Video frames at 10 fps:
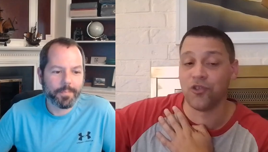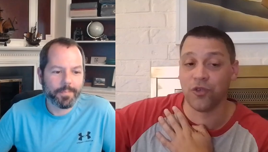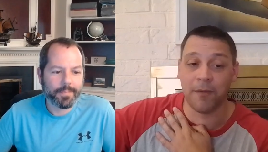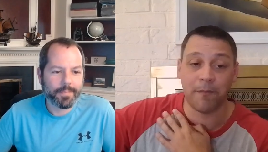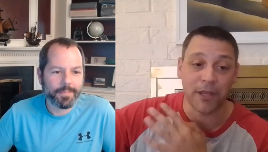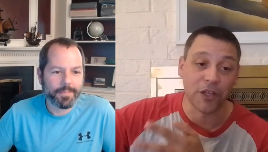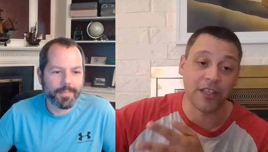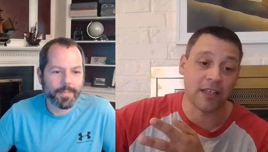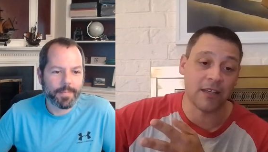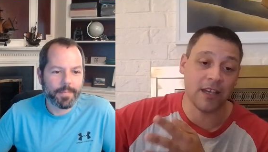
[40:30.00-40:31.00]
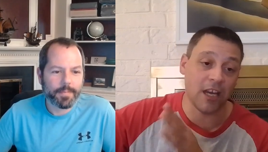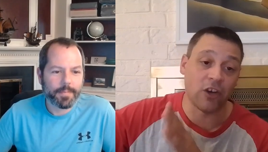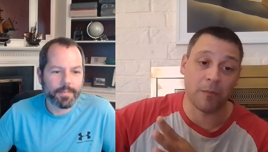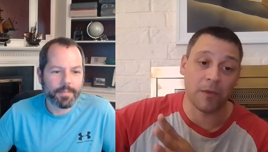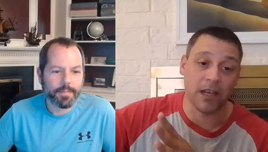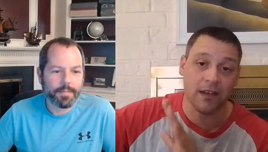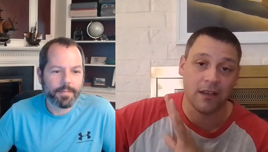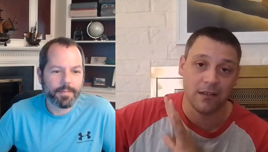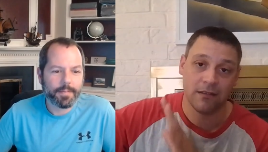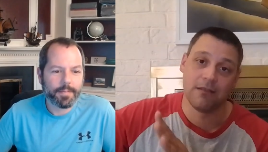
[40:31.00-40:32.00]
Speaker 1: of our joy. Bill didn't interrupt
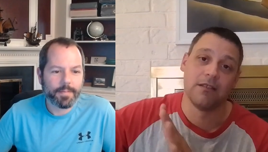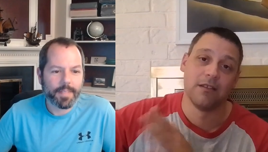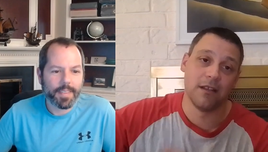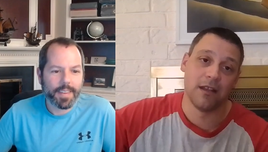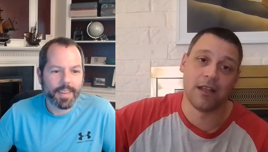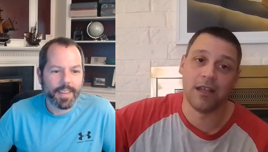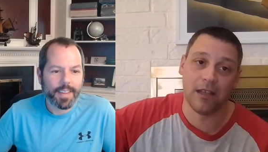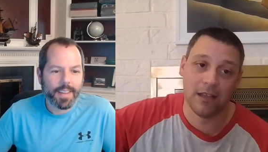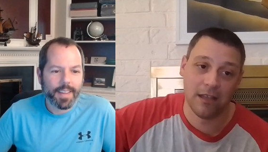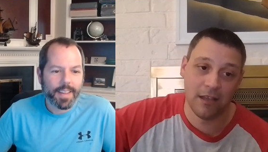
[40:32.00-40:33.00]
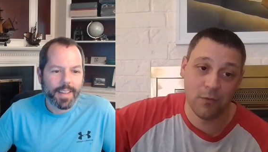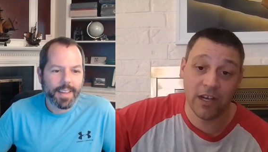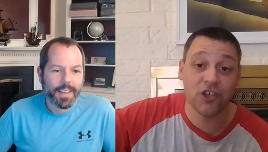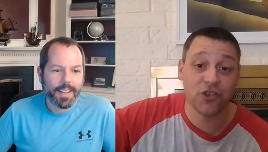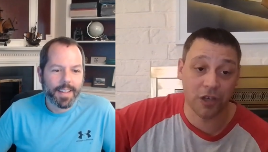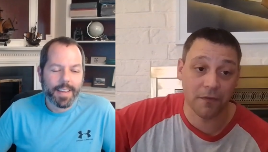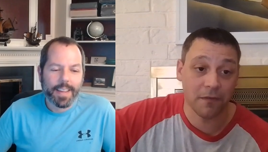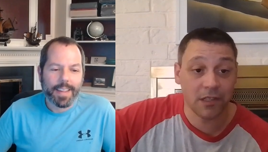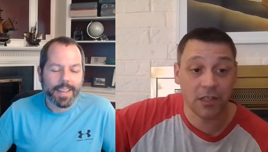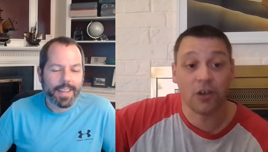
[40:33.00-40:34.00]
me uh, when he should
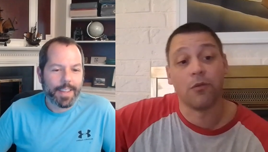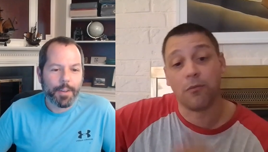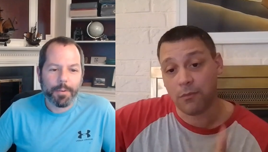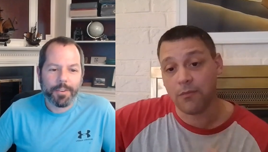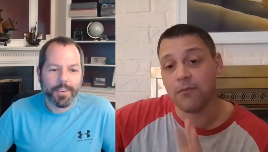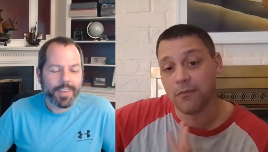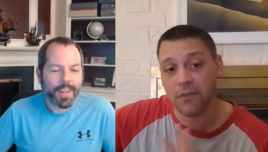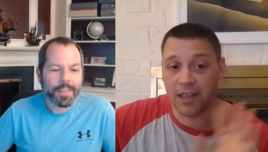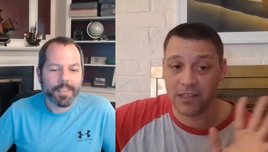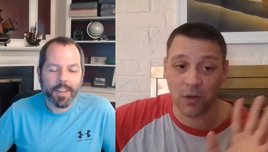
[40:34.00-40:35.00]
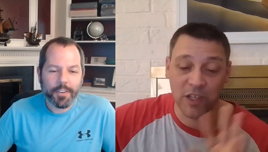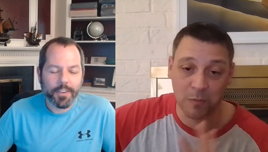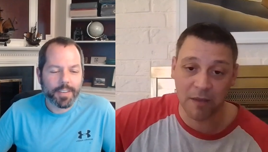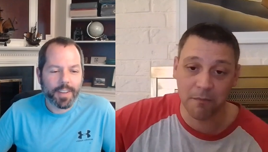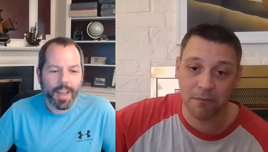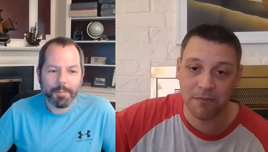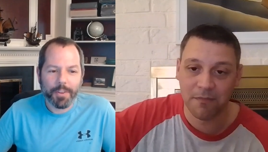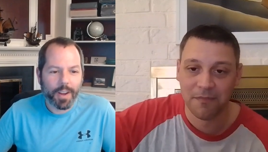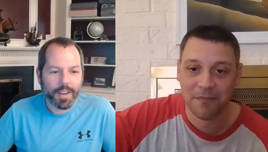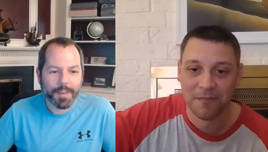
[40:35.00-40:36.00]
have. So just having such always, a good time
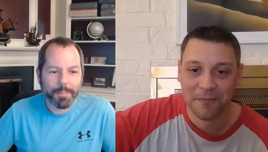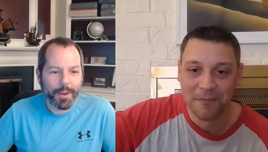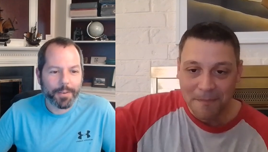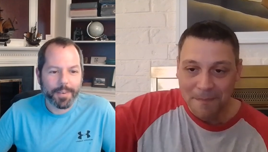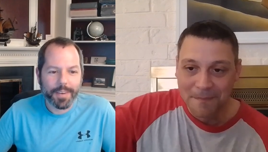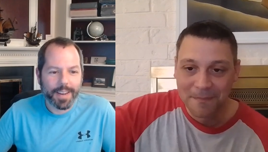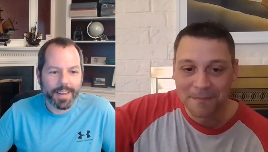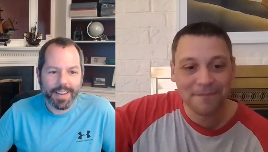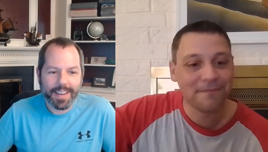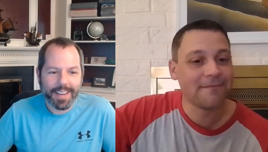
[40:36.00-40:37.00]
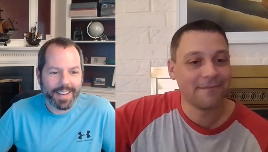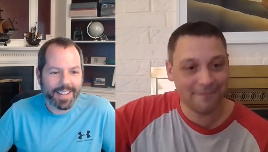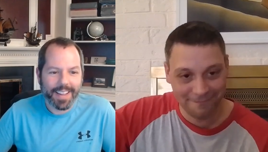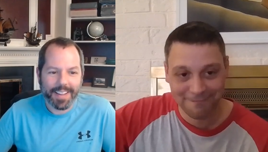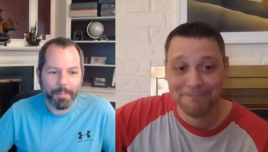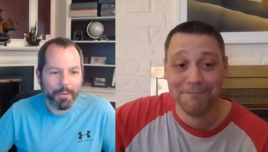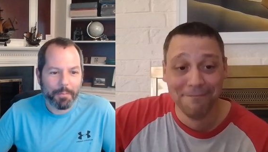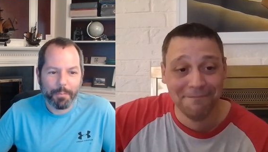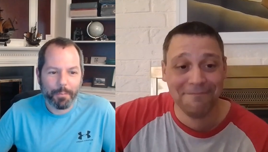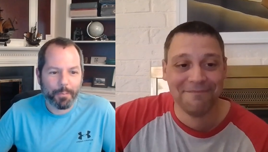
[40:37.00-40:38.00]
Speaker 2: talking about
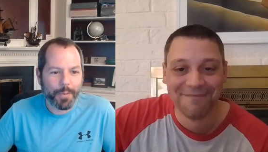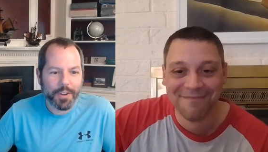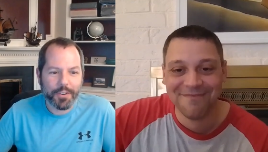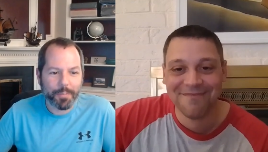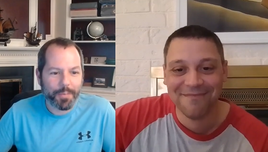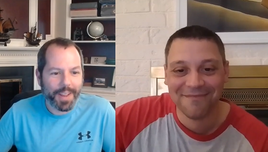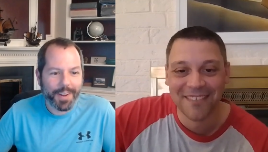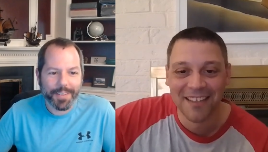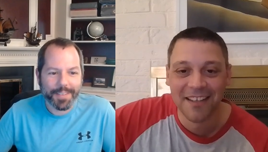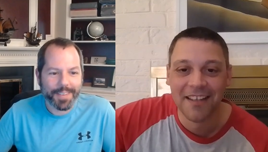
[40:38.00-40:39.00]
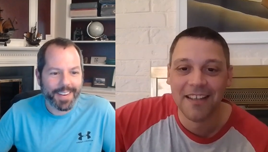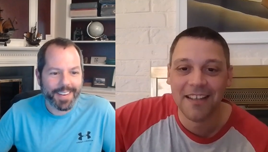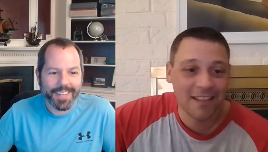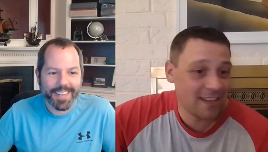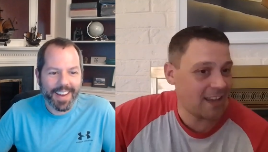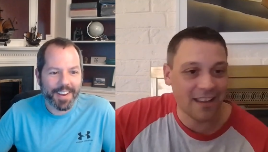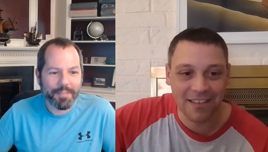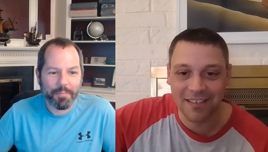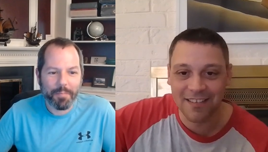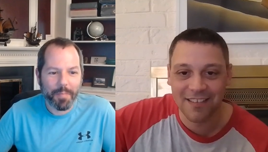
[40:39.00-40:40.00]
about regional players and
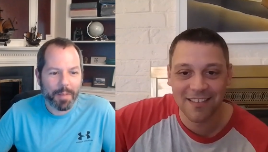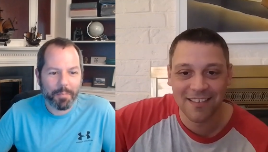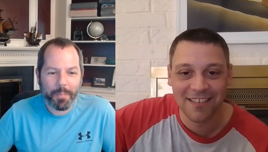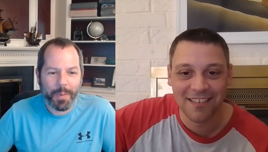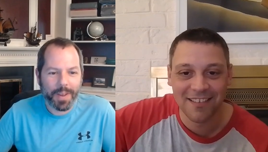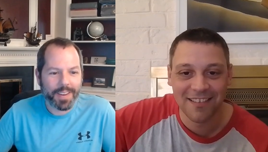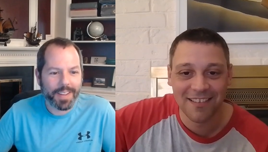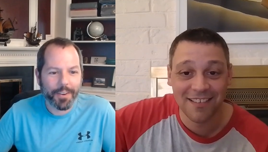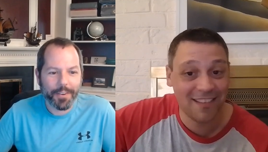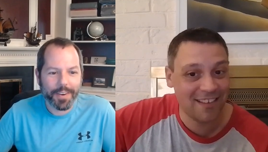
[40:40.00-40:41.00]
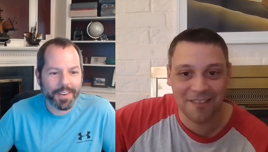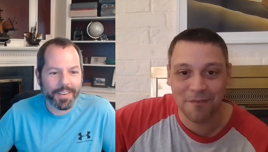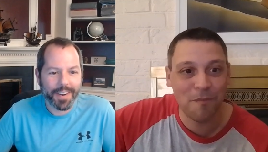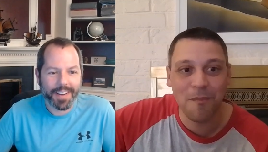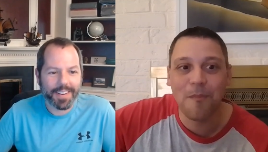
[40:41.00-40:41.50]
and and Pitney going under